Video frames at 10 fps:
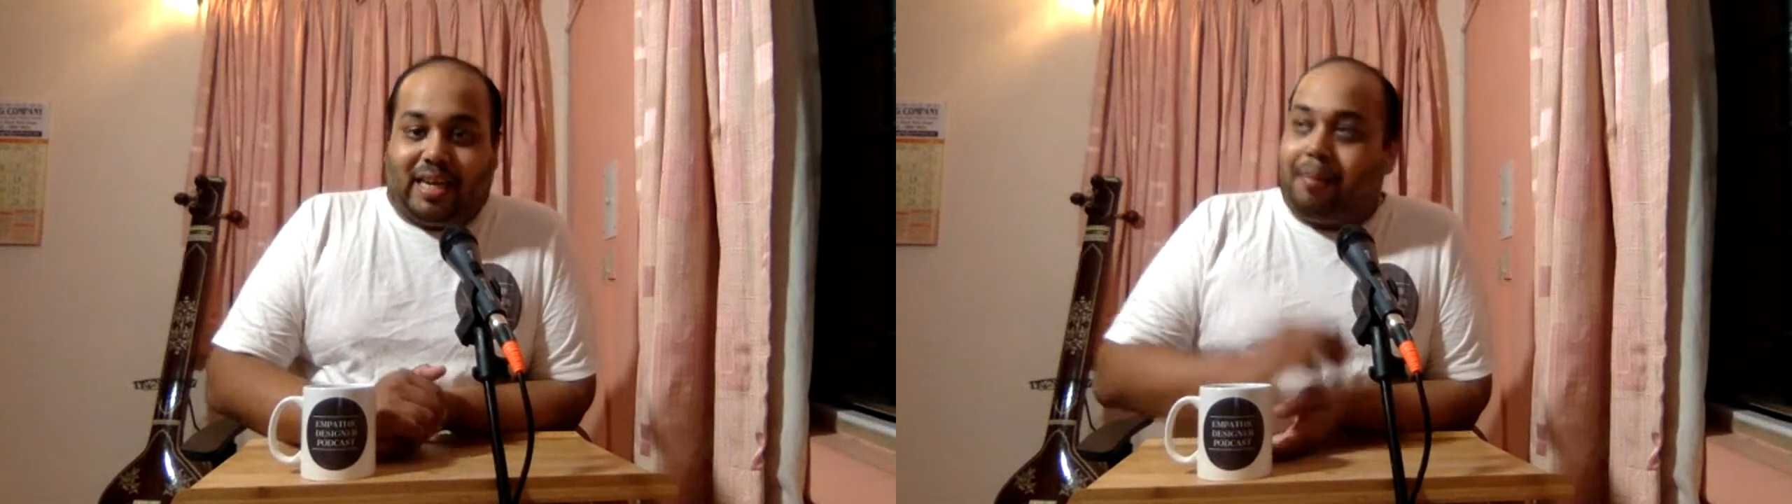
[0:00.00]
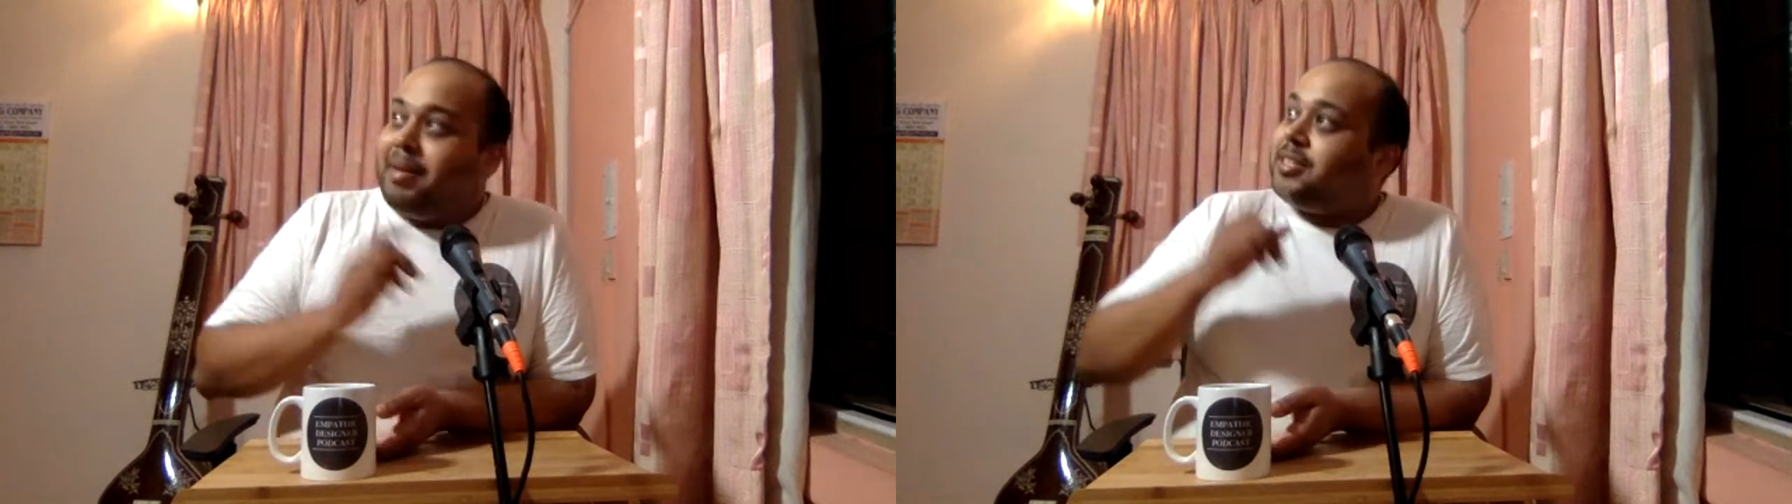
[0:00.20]

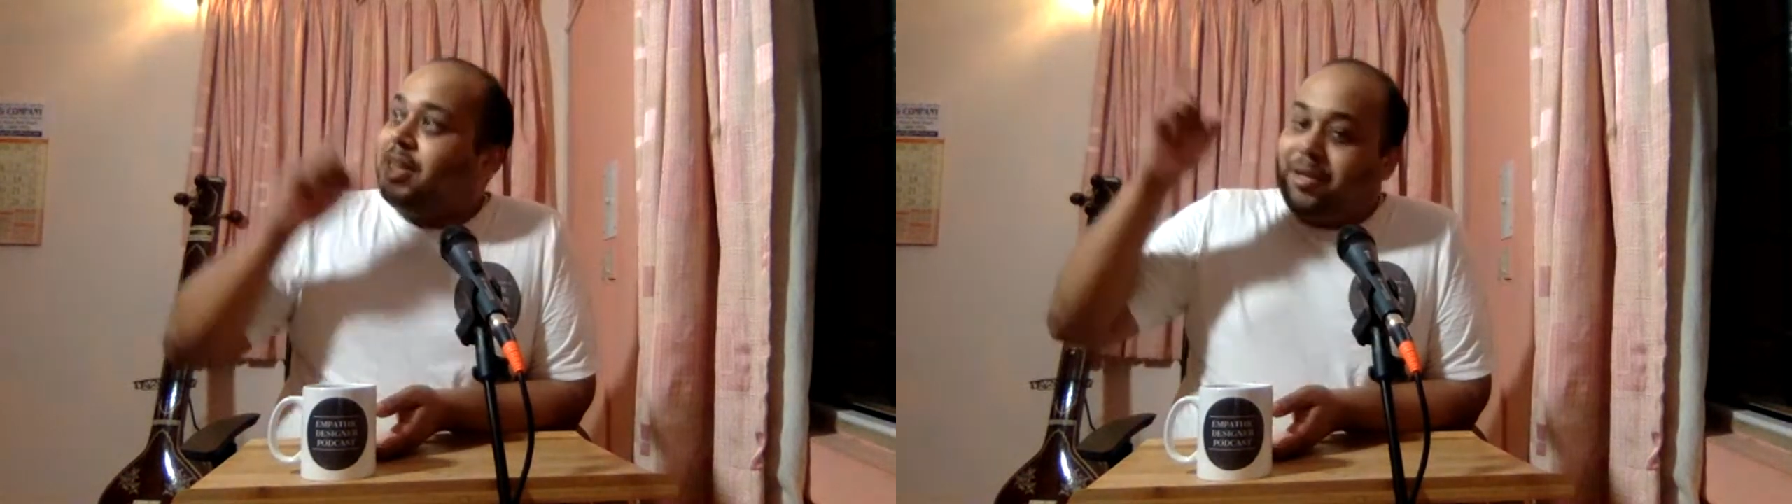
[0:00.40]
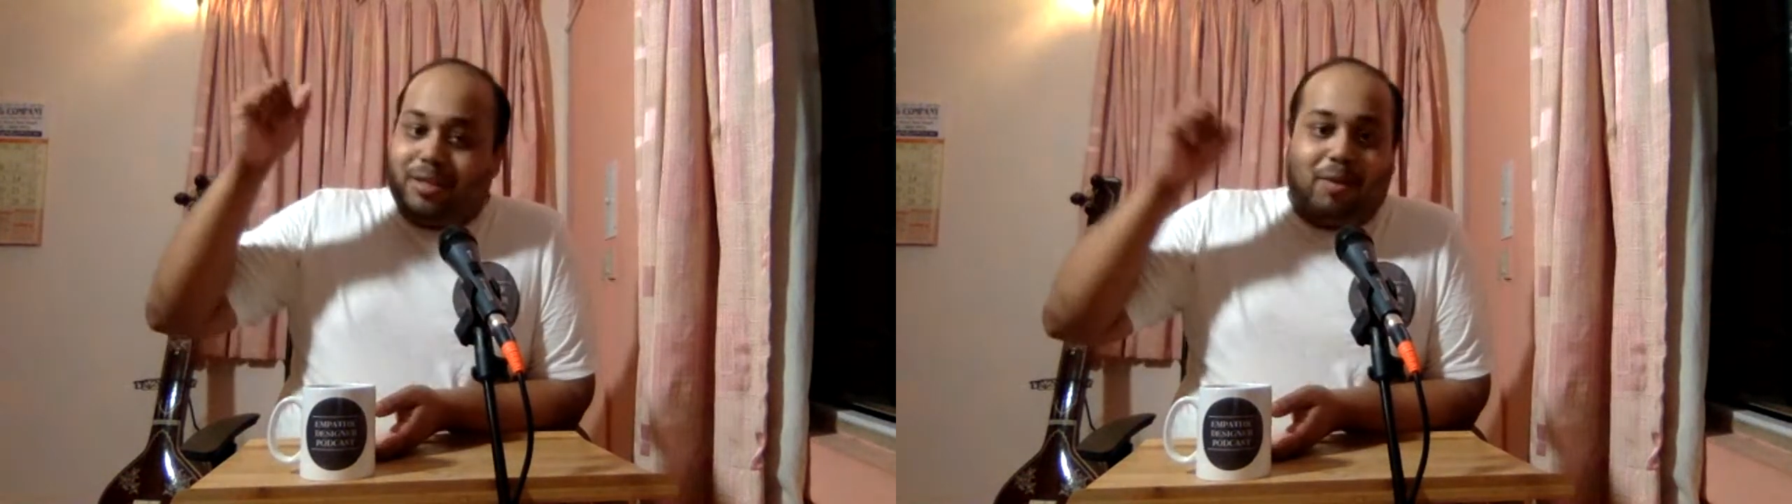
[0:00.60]
I'm
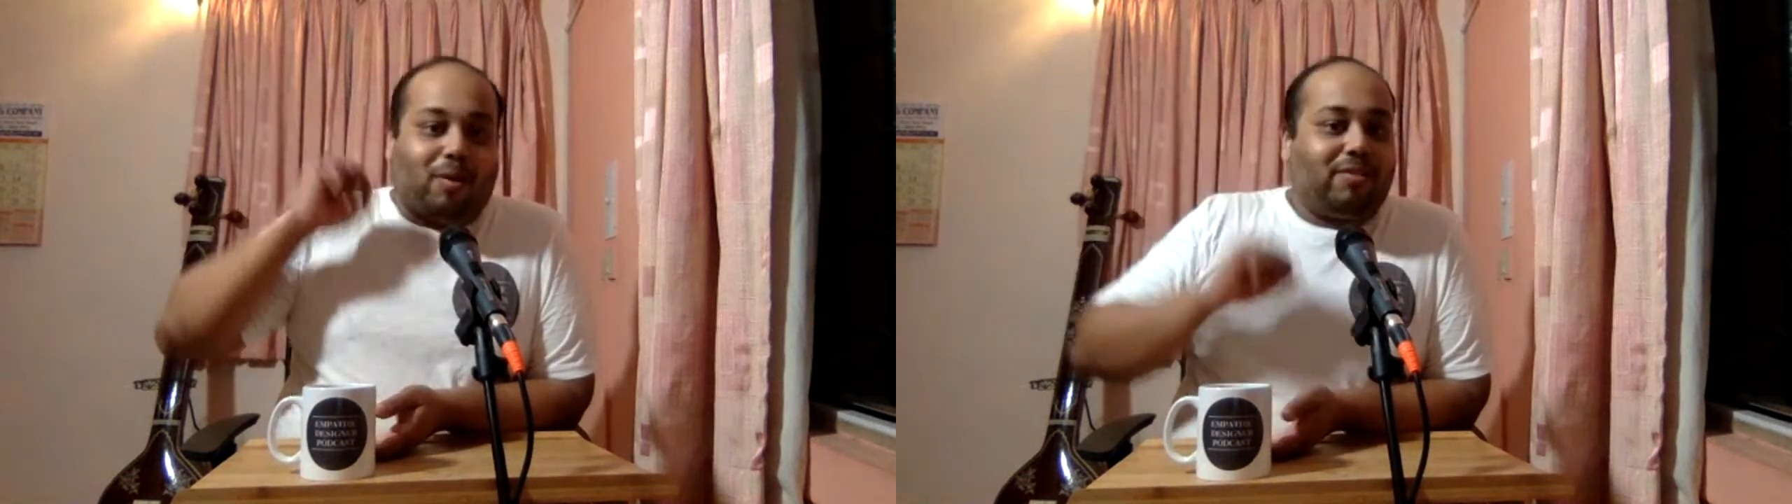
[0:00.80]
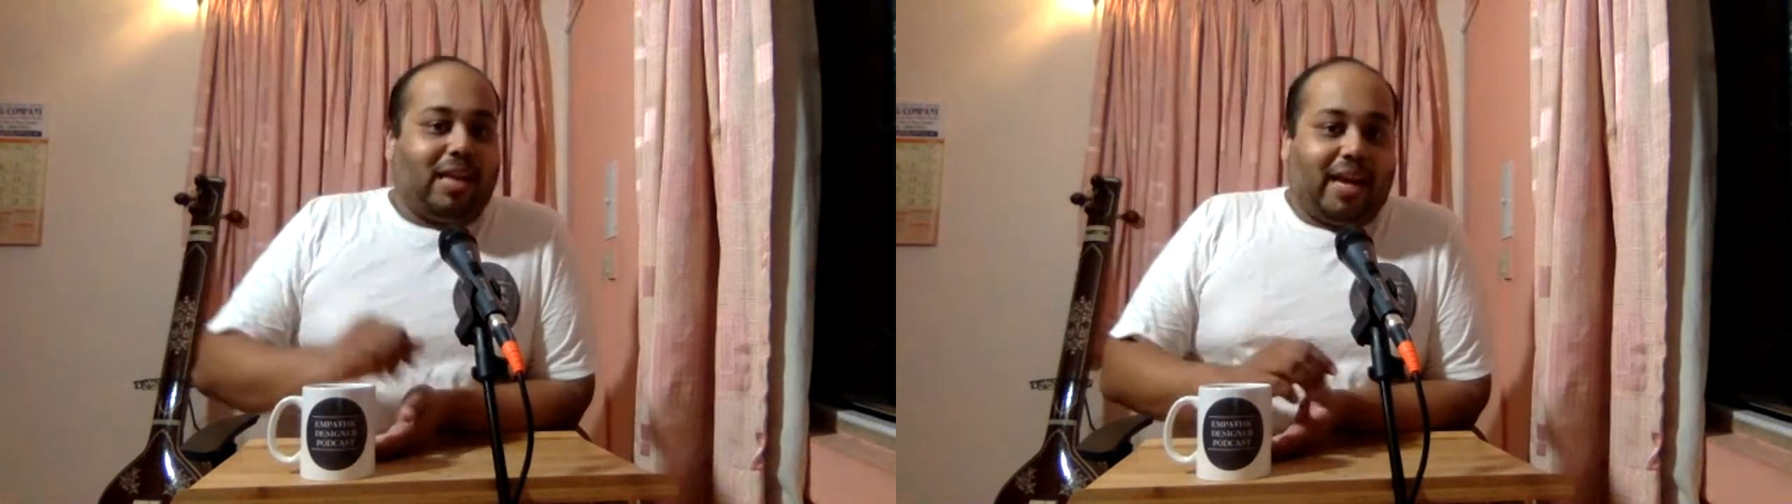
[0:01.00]
actually using one
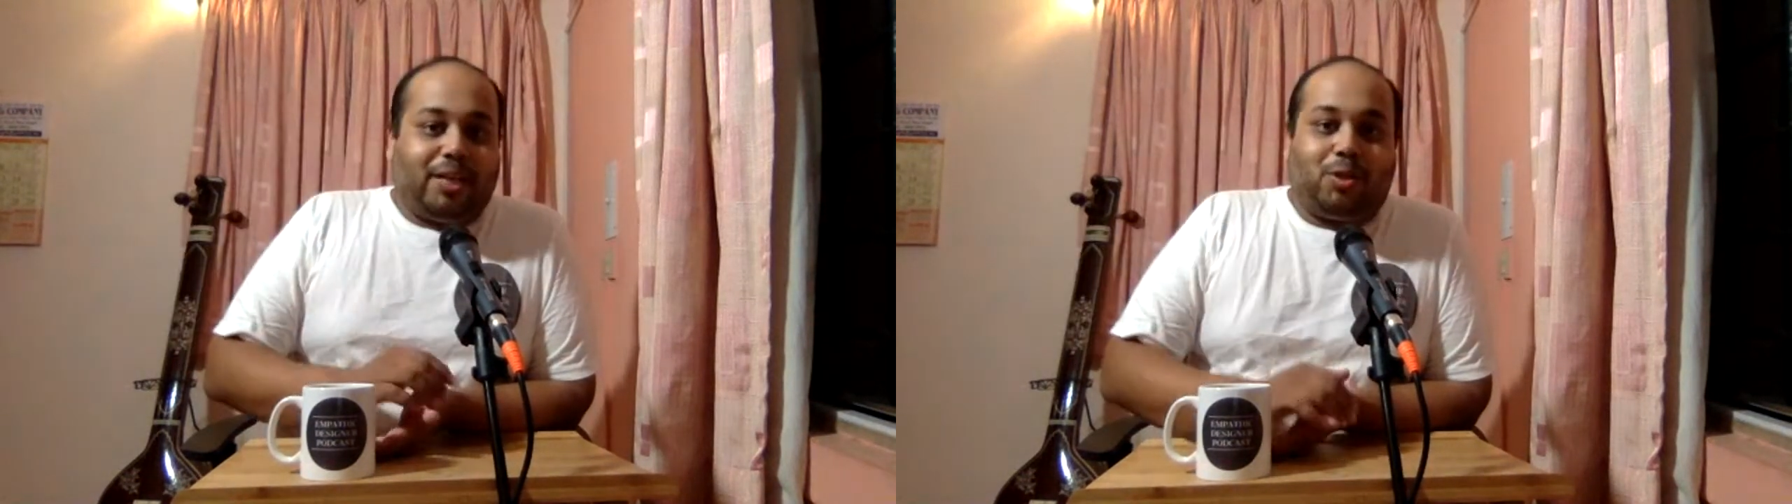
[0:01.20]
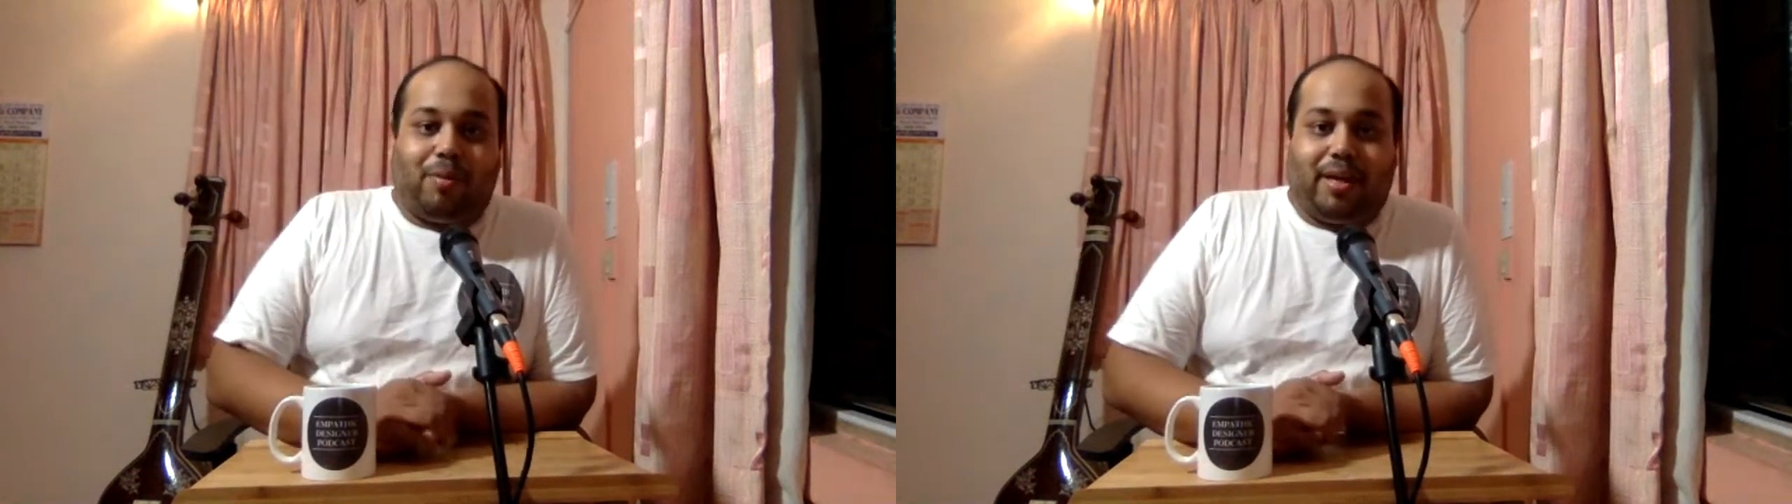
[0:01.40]
of the
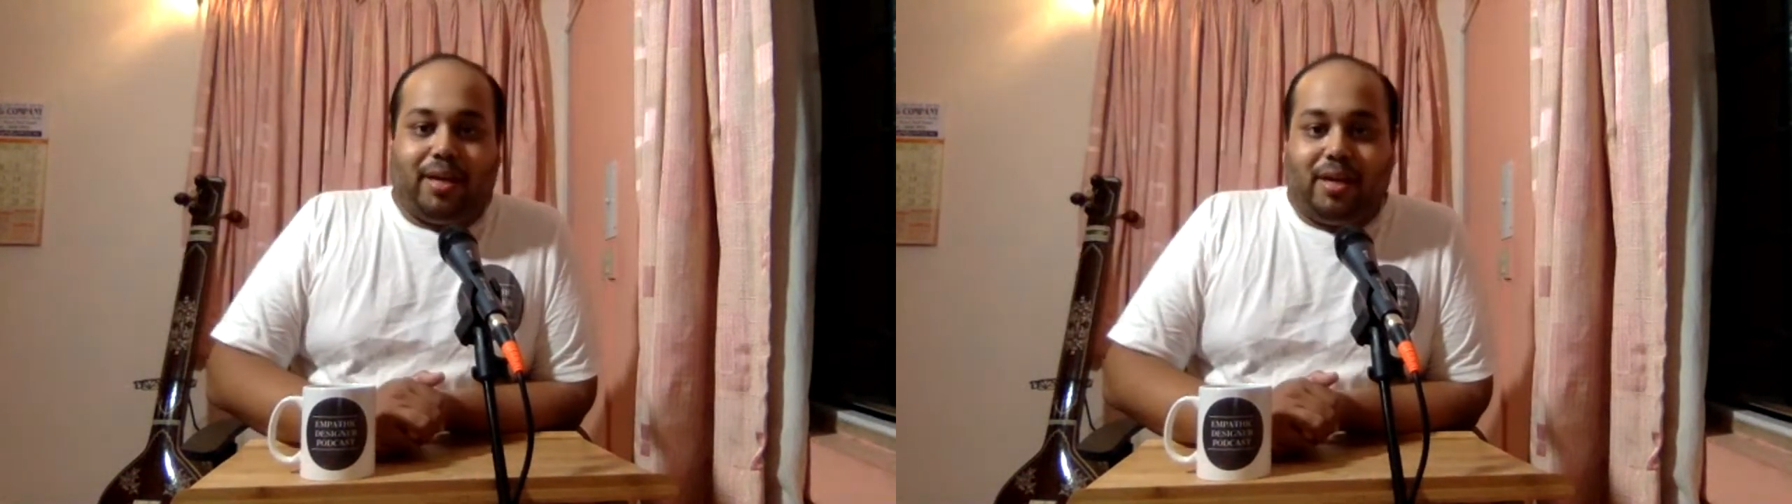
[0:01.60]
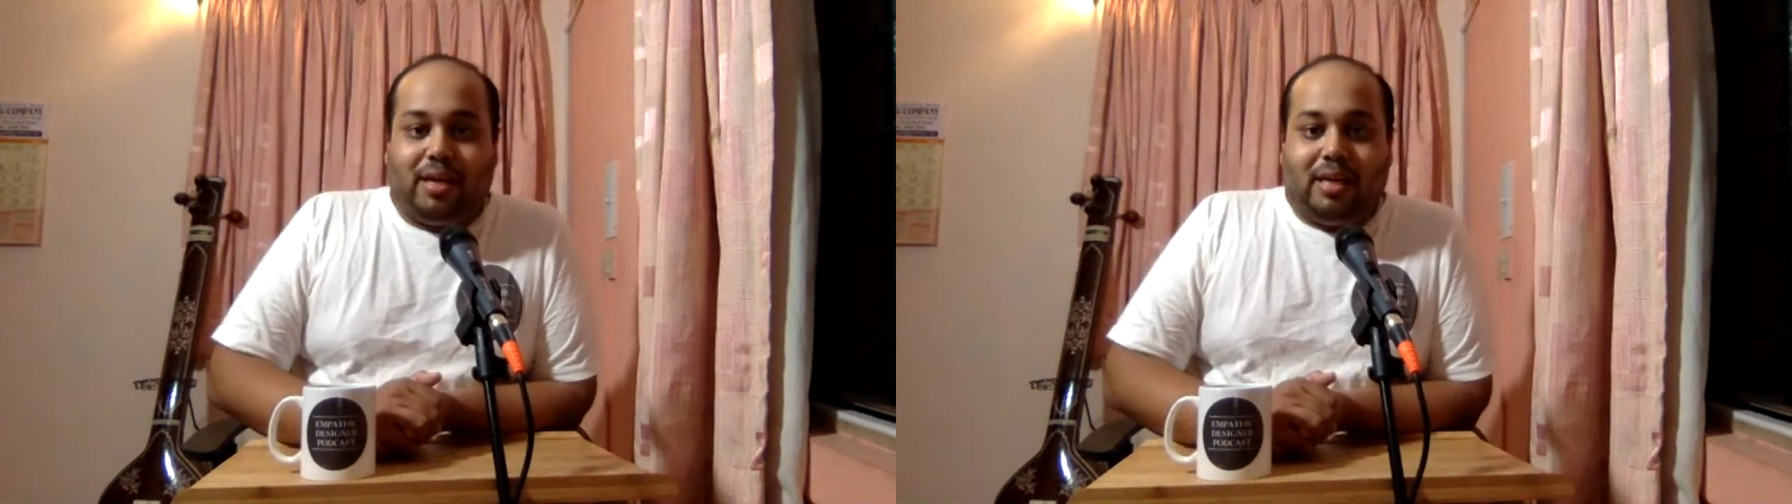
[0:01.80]
lights over
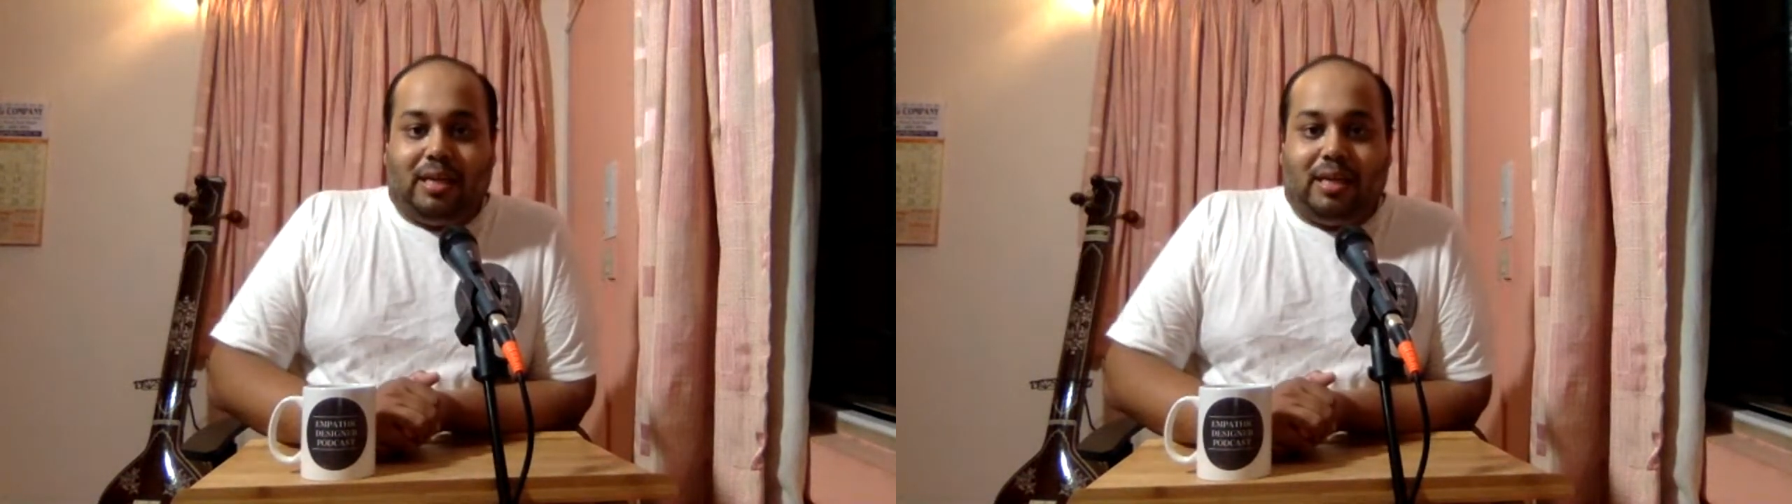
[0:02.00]
here.